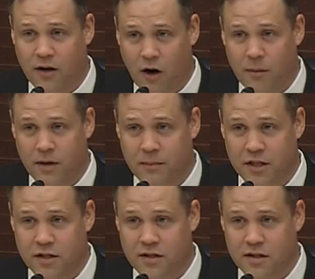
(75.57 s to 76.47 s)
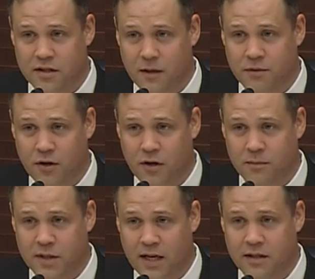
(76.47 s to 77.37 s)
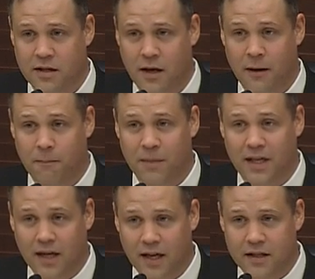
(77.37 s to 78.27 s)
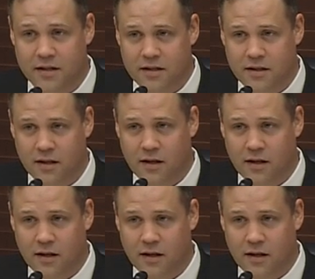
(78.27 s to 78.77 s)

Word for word: carbon emissions in some circumstances because